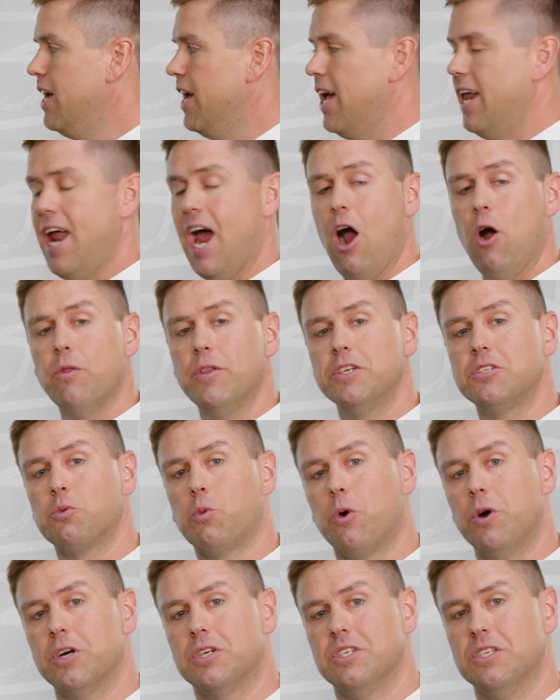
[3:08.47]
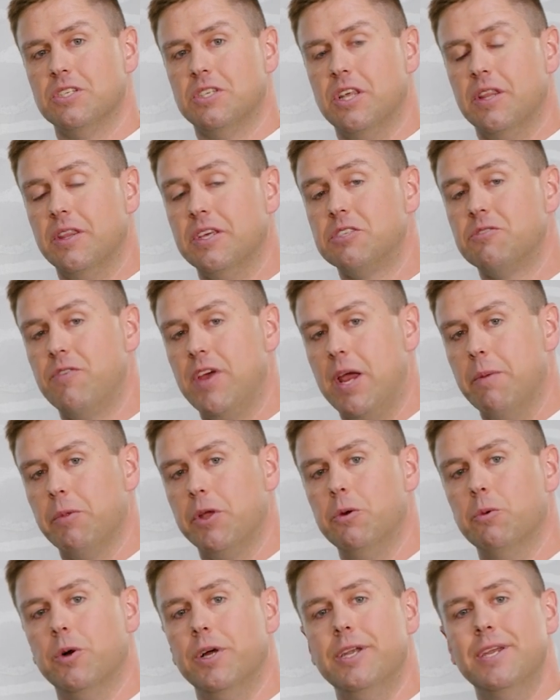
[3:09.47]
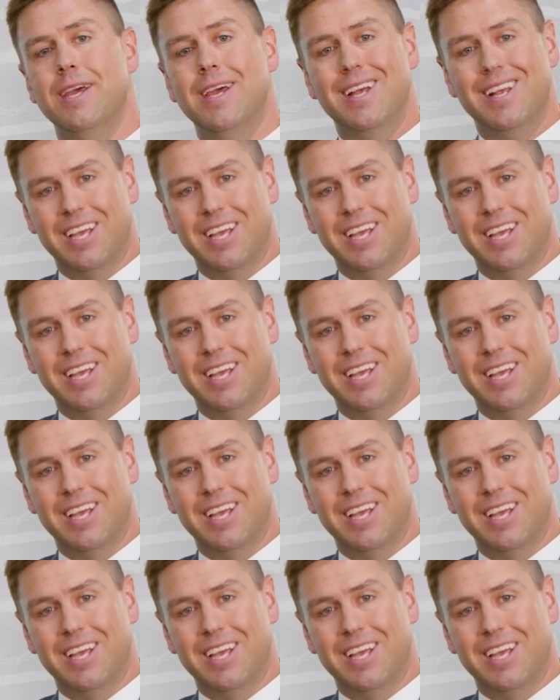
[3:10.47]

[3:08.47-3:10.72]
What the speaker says: And how this works is that this family would